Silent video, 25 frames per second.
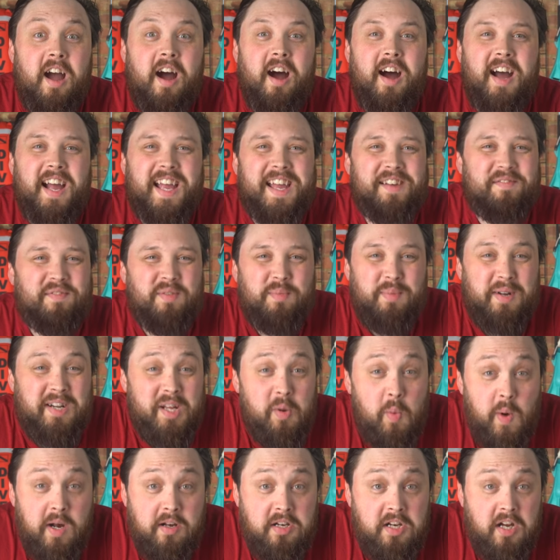Hi
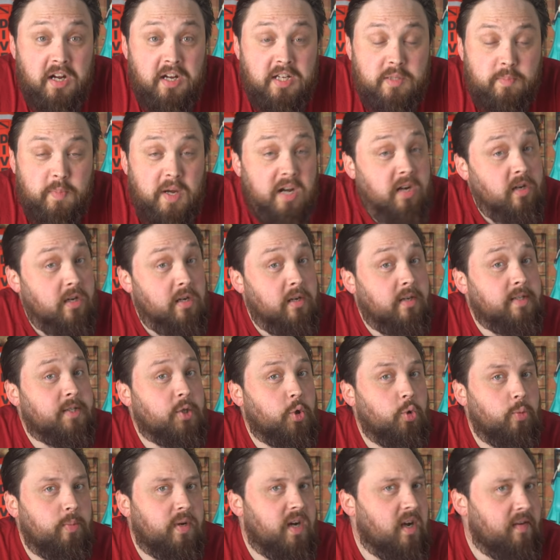everybody, welcome to Ask Mark, our
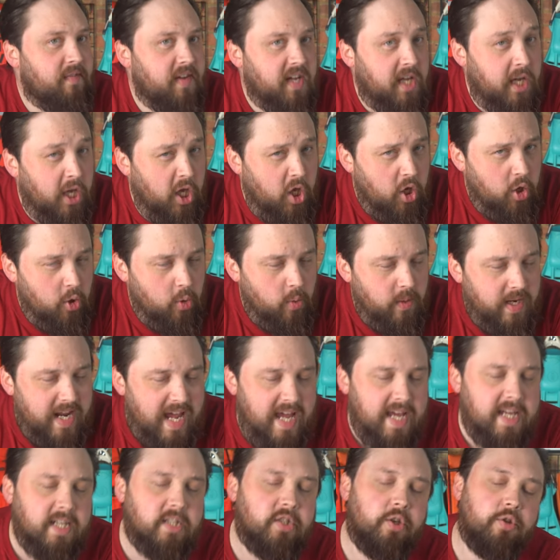scuba diving
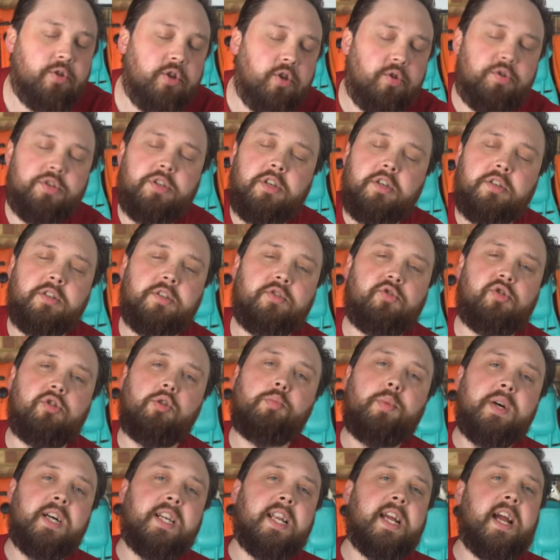Q&A. So you should know the
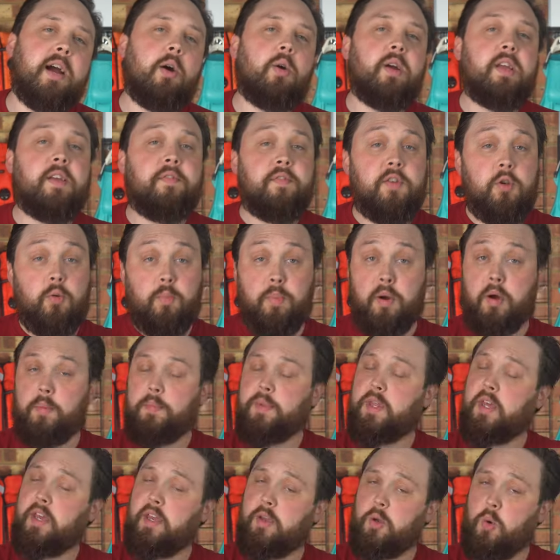drill by now. If you
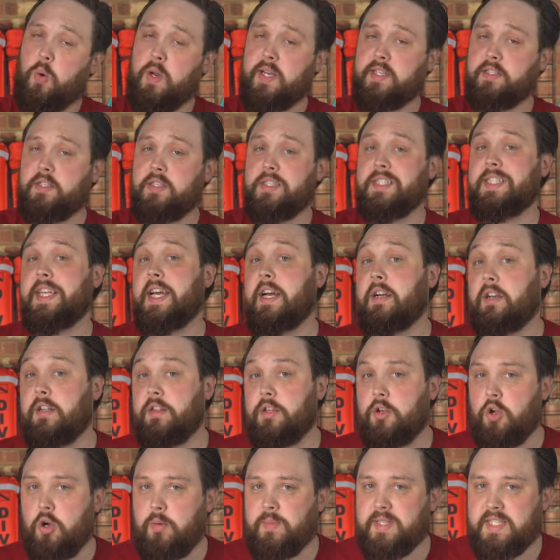pop a question down
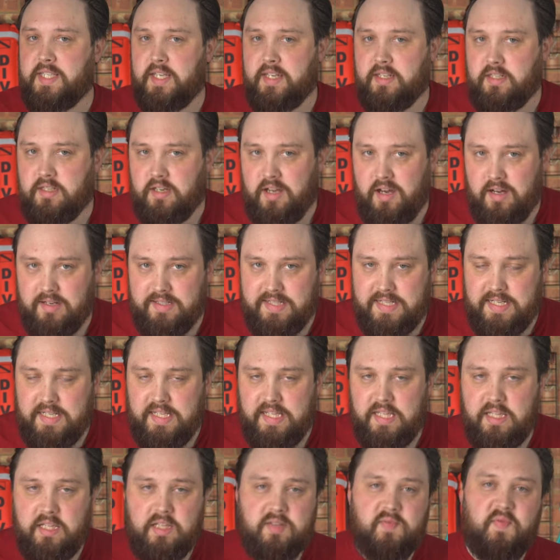in the comment section
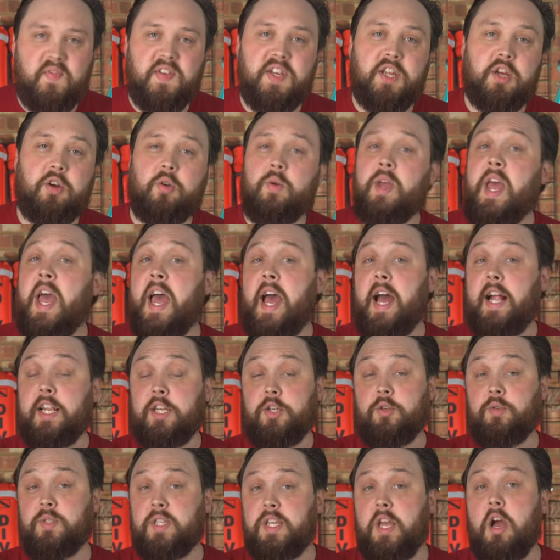underneath this video
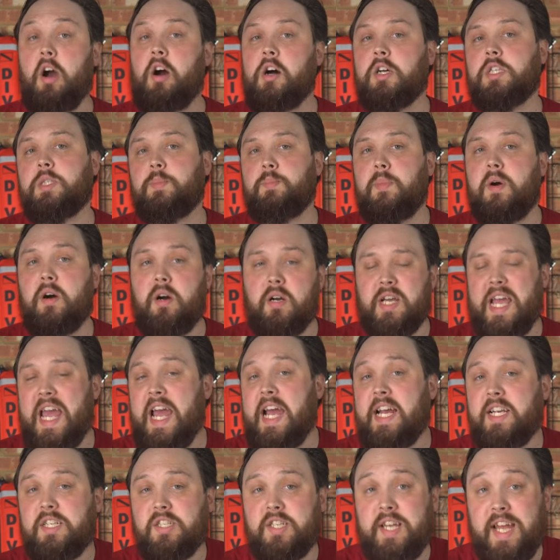and use the Ask Mark
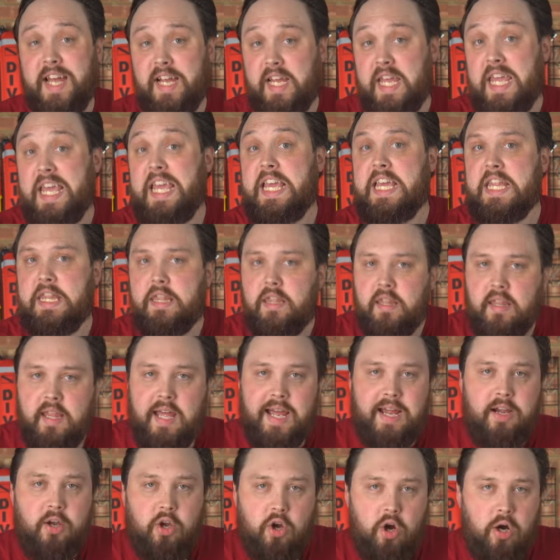hashtag in
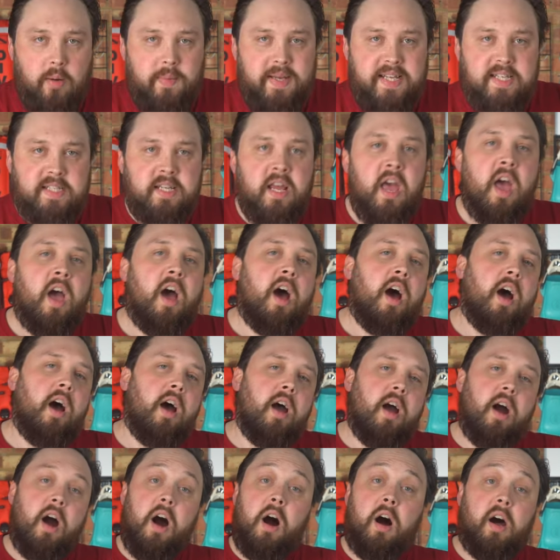that comment,
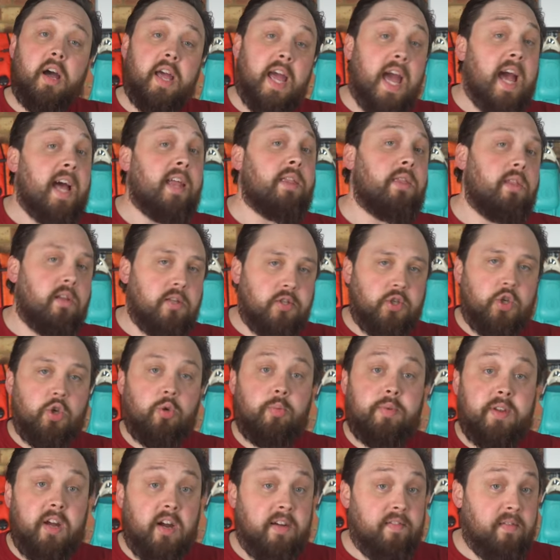I and the
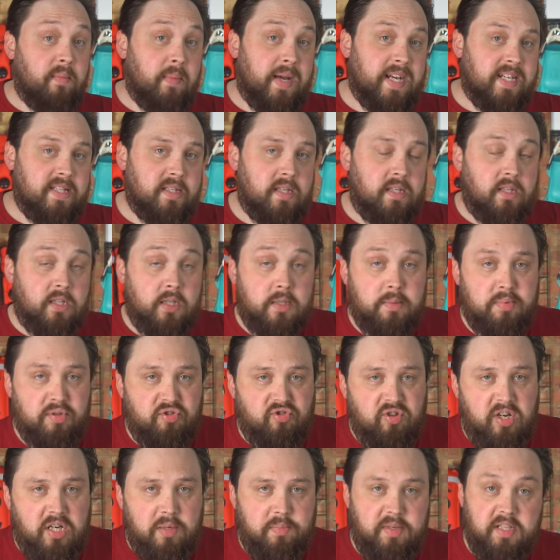Scuba Diver magazine
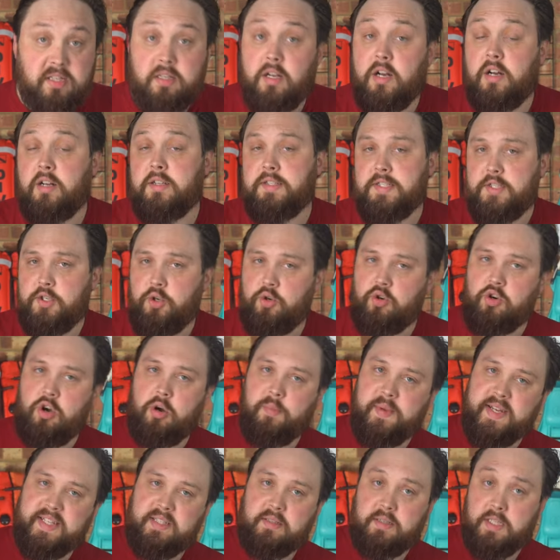subscribers answer your
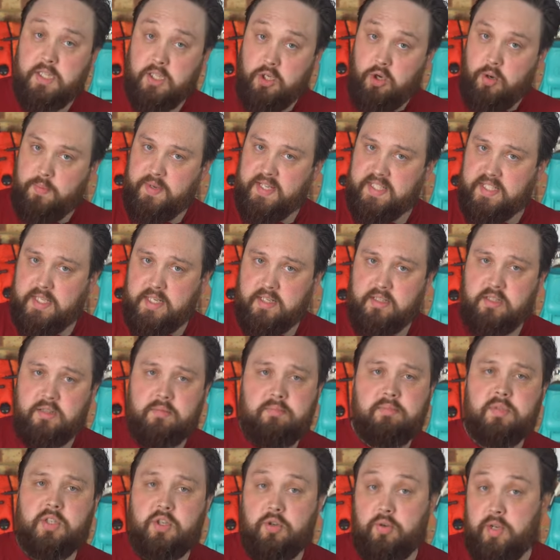comments in the comment
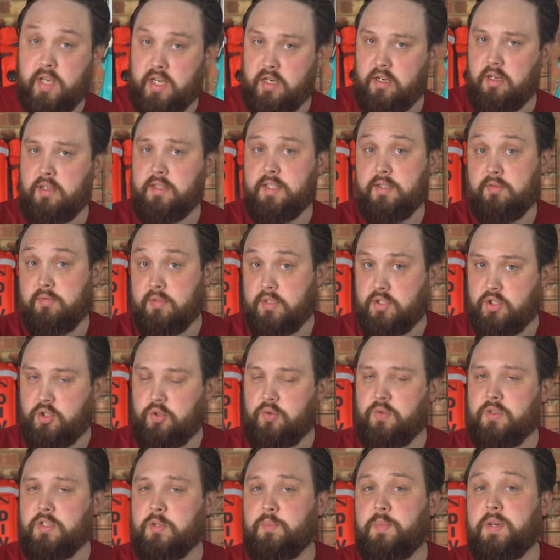section, so you get an answer as
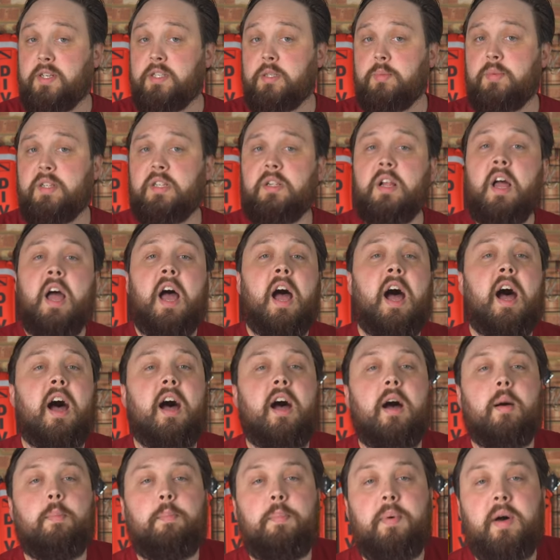soon as possible.
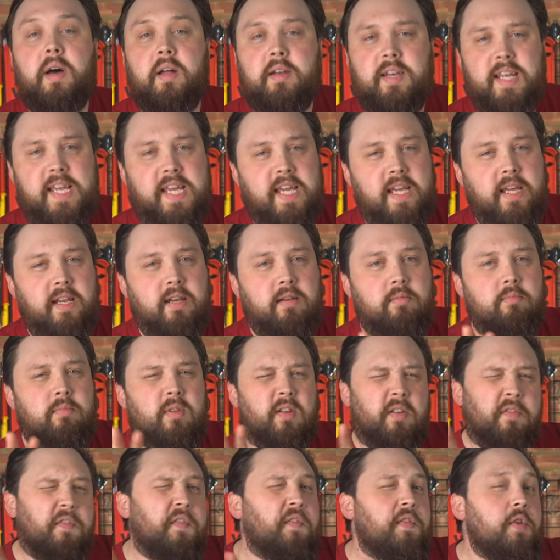But in
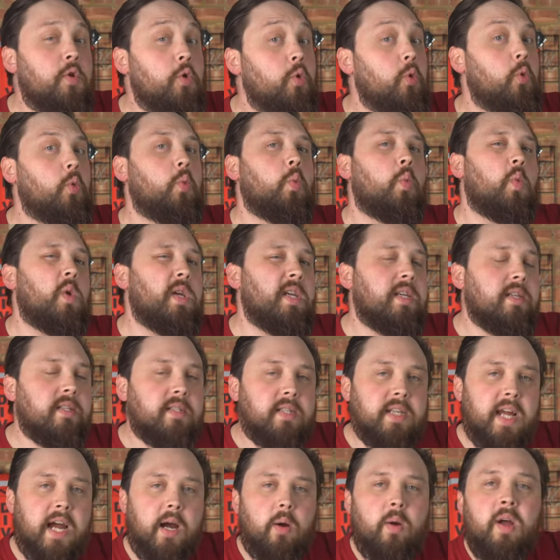a few
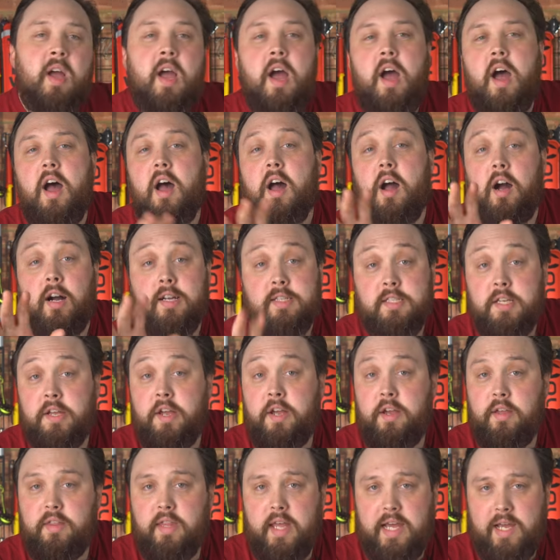weeks now, I
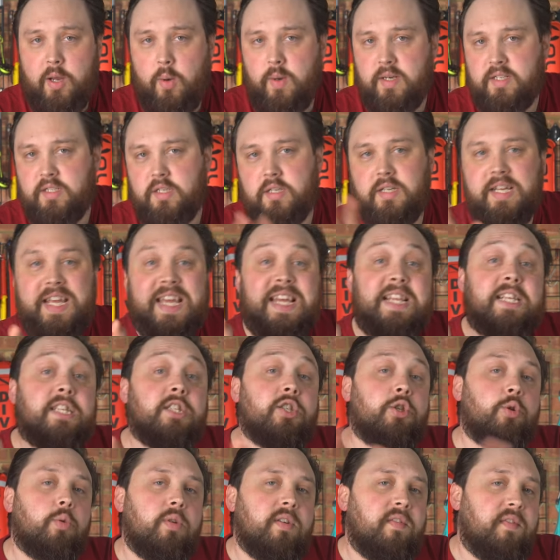turn that question
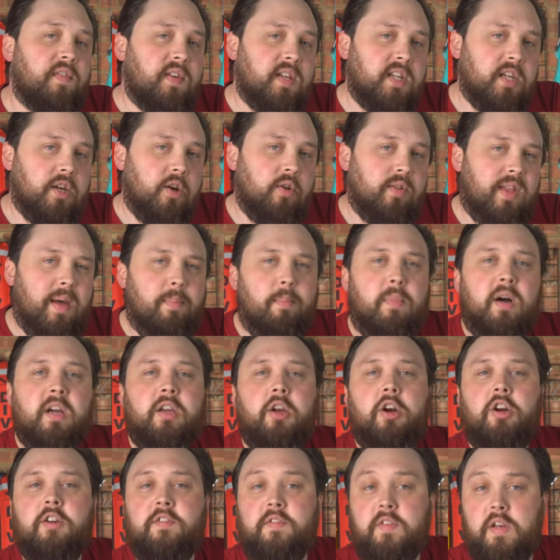into a video that
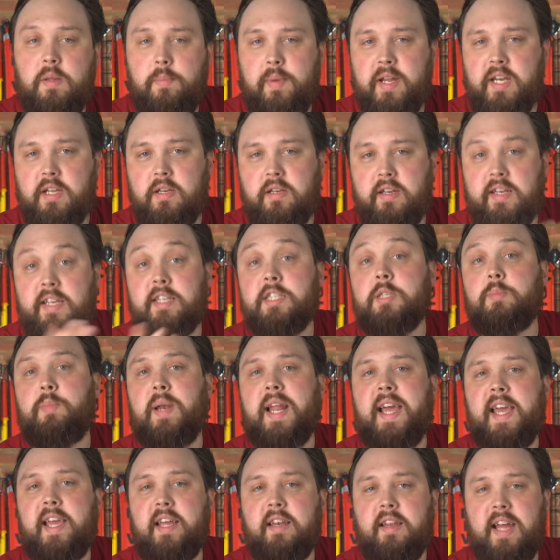might hopefully better
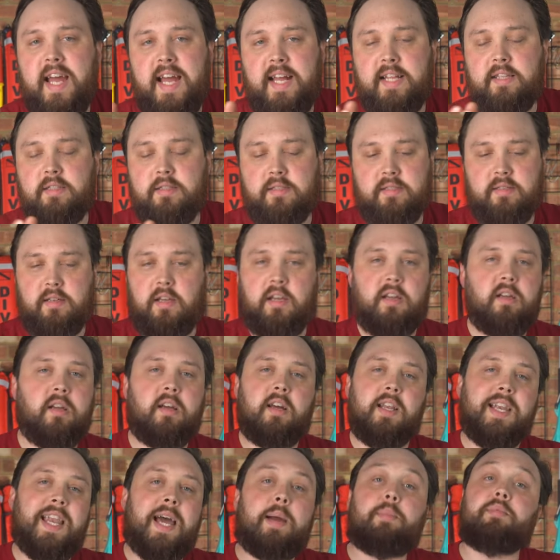explain and
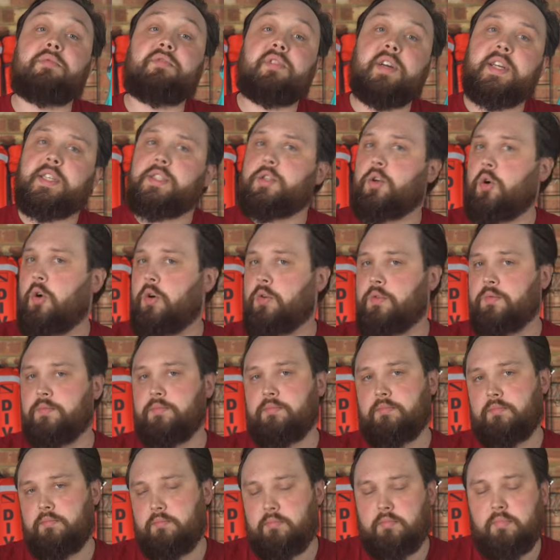elaborate
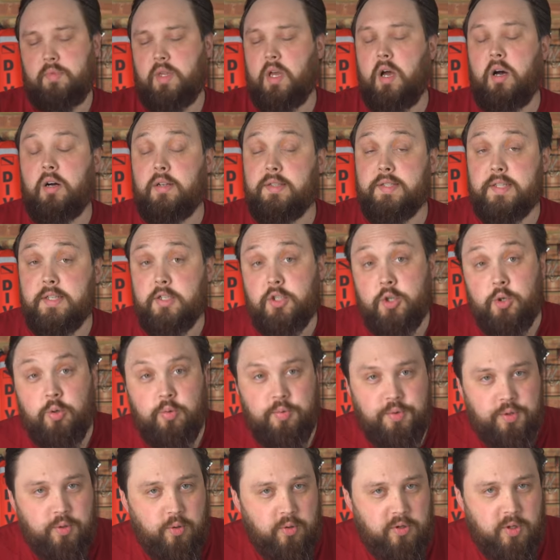on the answer
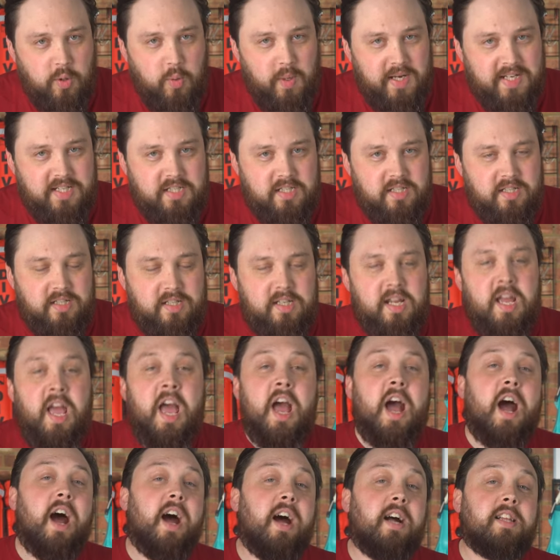to your question.
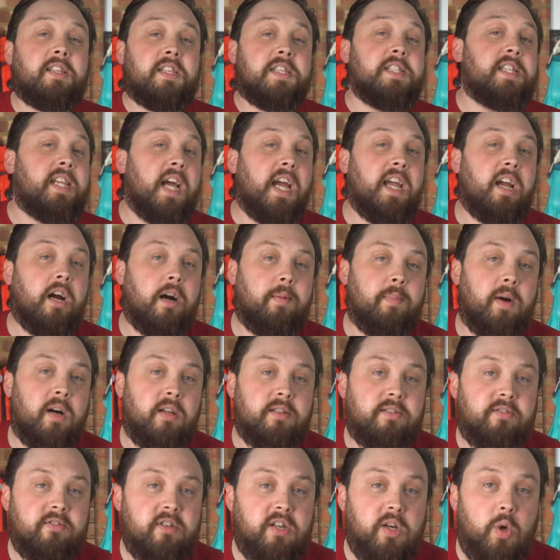Today I'm
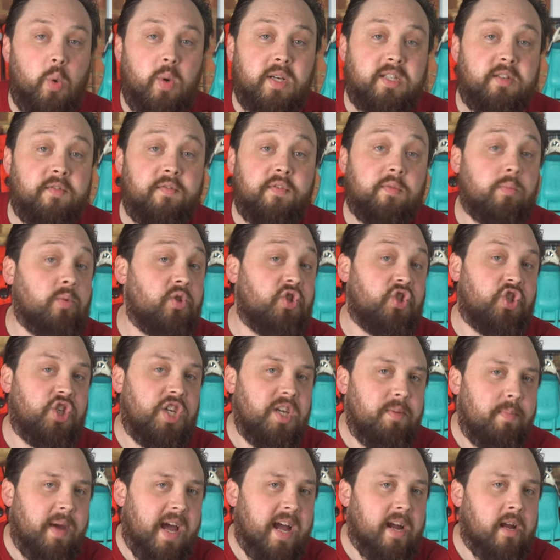answering a question from
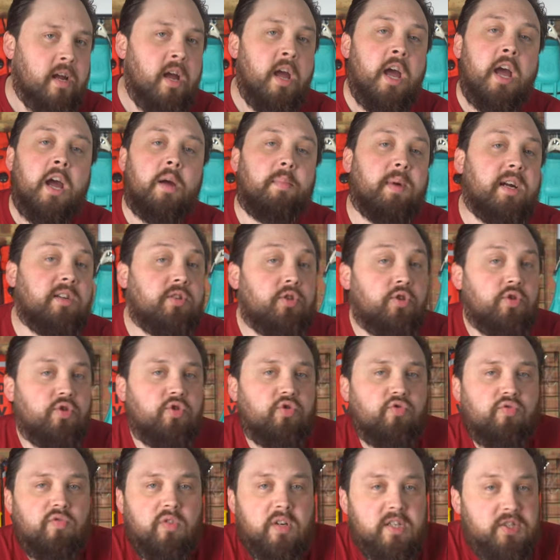geemac about
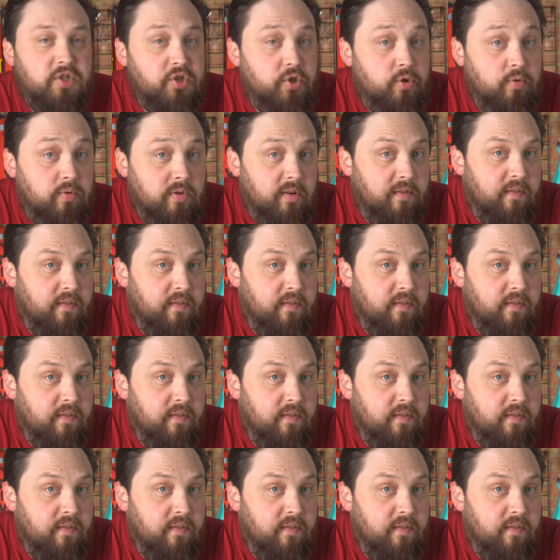drysuit